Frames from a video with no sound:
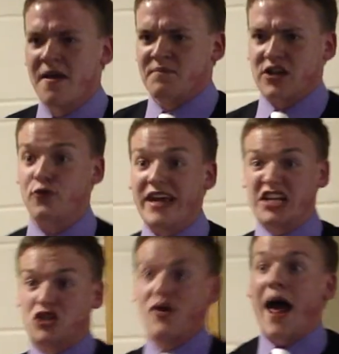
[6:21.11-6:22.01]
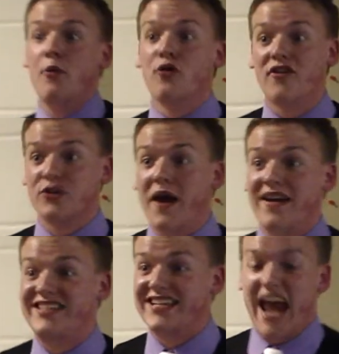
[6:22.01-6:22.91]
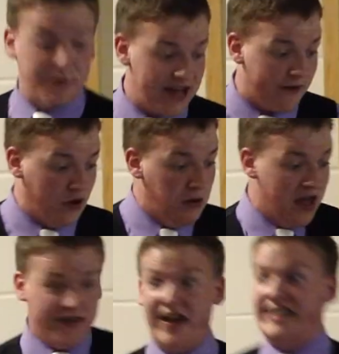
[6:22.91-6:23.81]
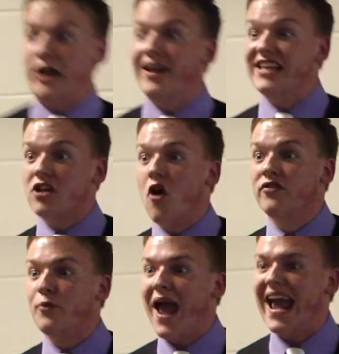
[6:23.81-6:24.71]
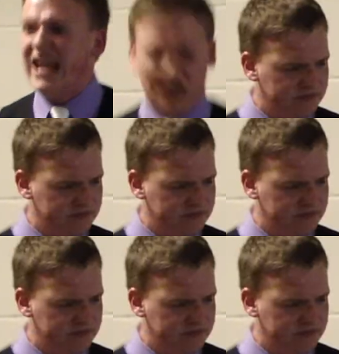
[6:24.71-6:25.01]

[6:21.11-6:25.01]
Do you think Scrabble got to where it is today without a few fatalities along the way?